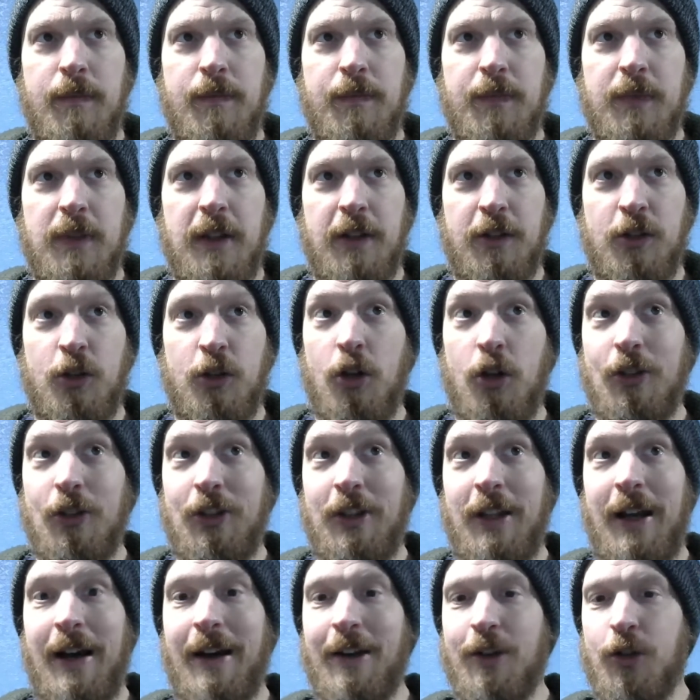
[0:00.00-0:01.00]
That's called
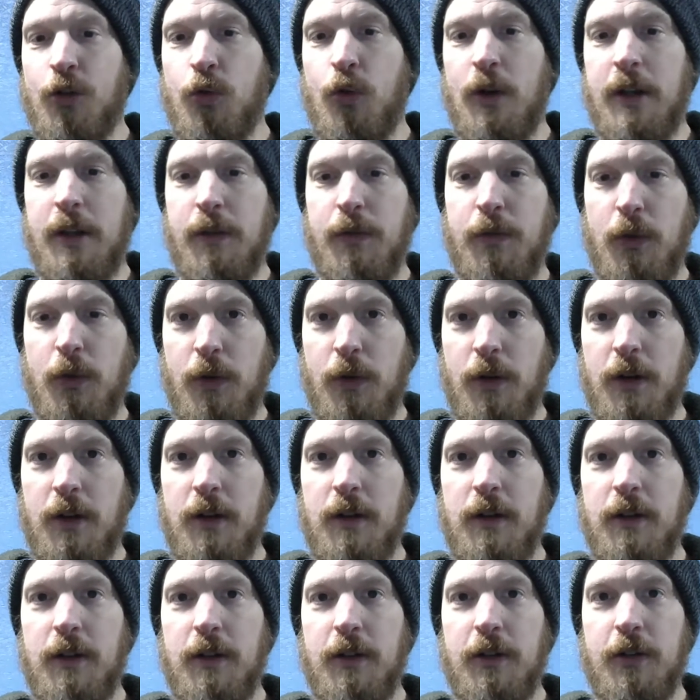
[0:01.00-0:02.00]
non-24.
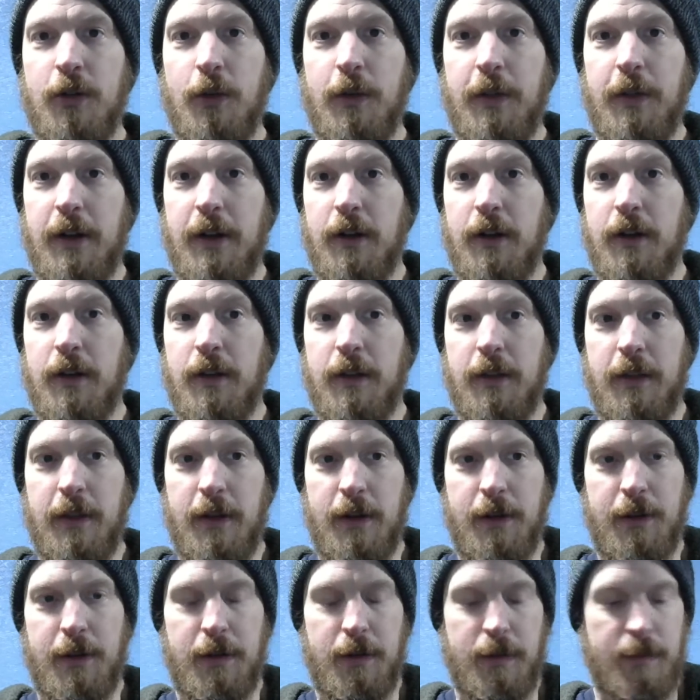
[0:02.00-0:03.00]
So
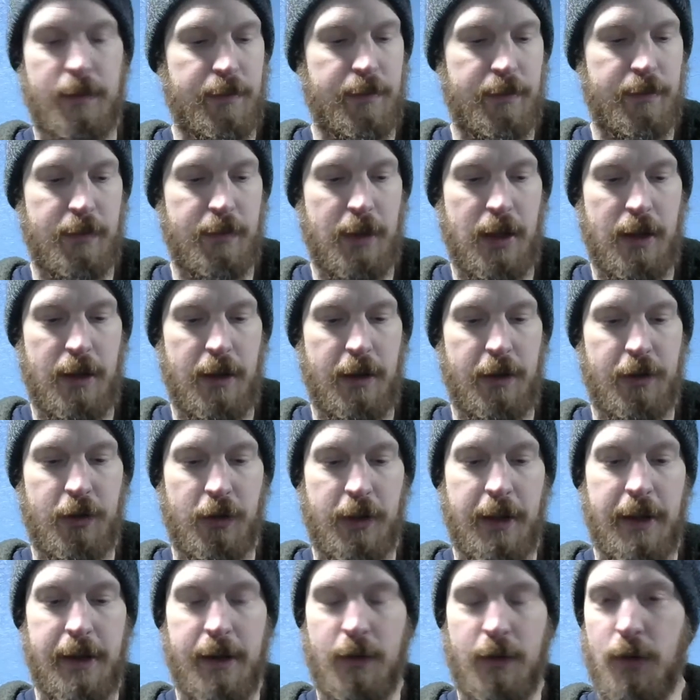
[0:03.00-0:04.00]
their
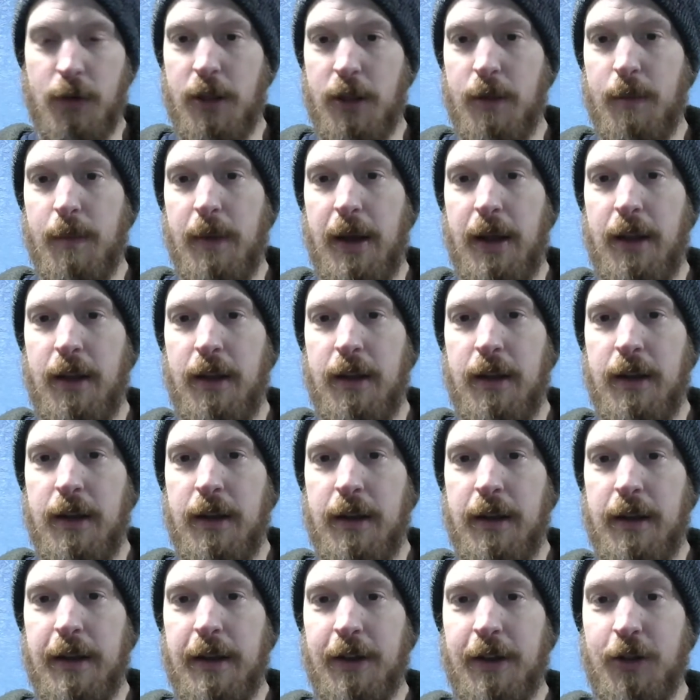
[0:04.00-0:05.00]
circadian rhythm
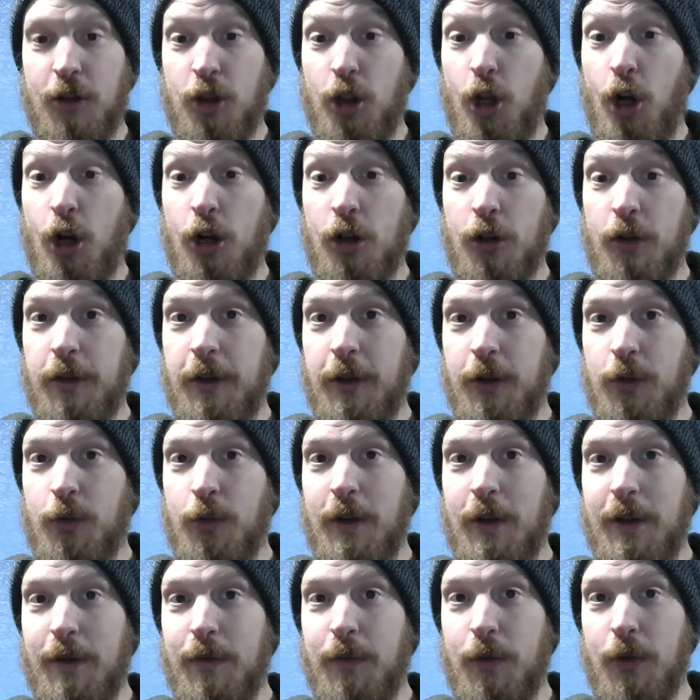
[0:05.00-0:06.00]
is longer than
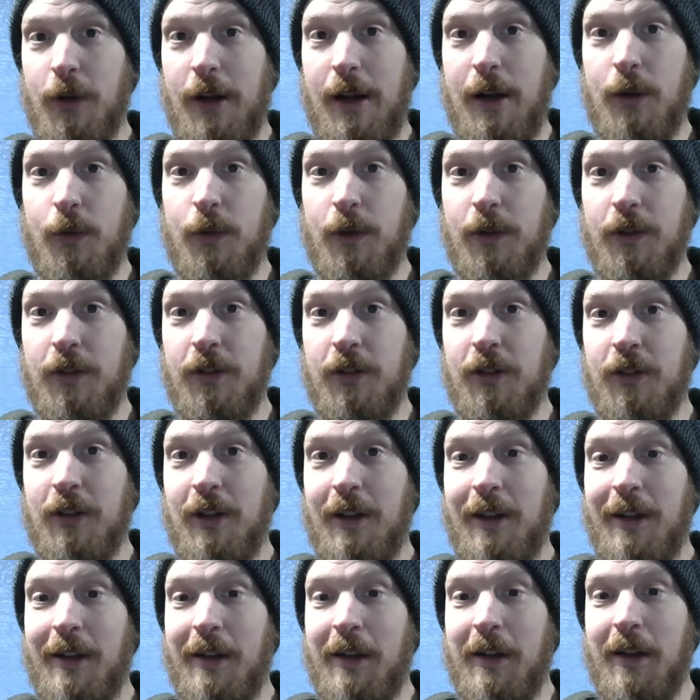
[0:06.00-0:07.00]
24 hours.
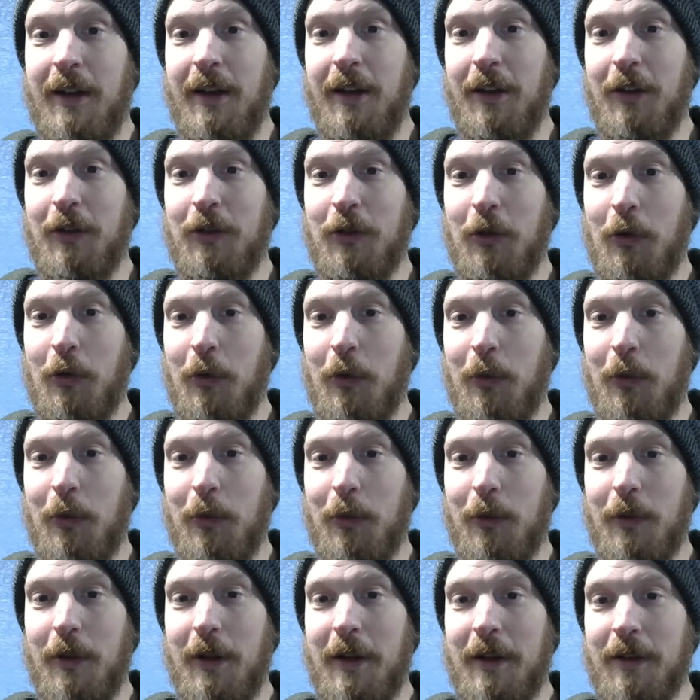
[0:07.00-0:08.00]

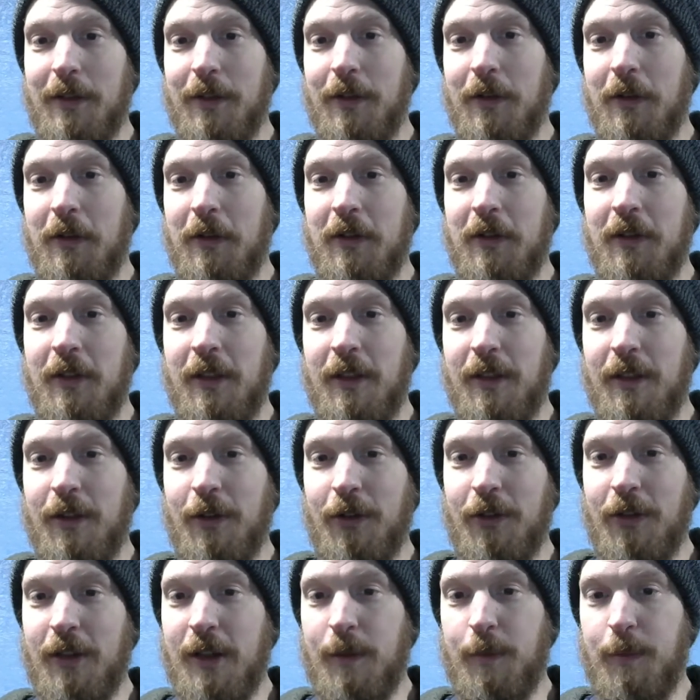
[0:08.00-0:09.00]
So like their
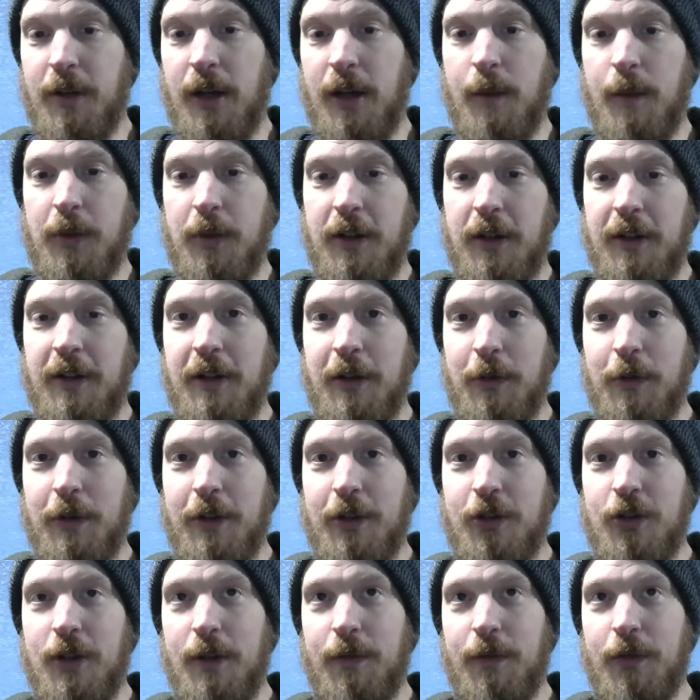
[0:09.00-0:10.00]
sleep time continually
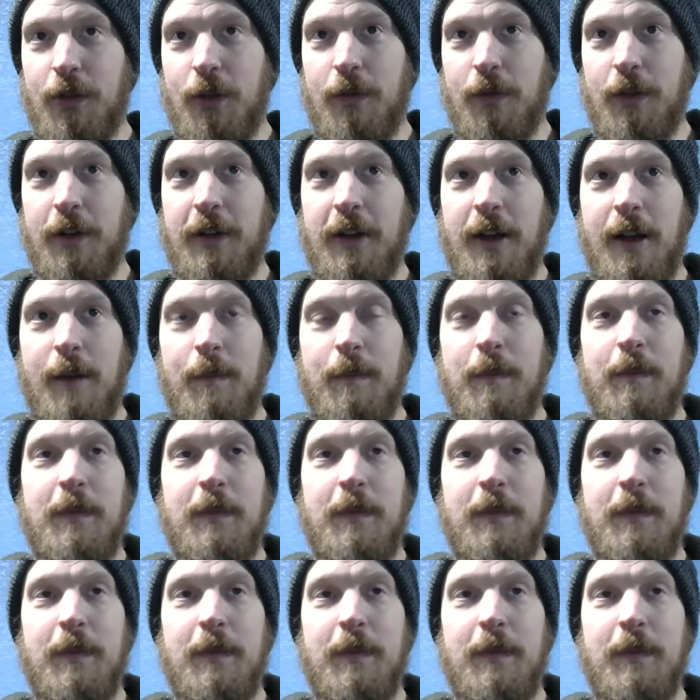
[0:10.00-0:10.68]
shifts over time.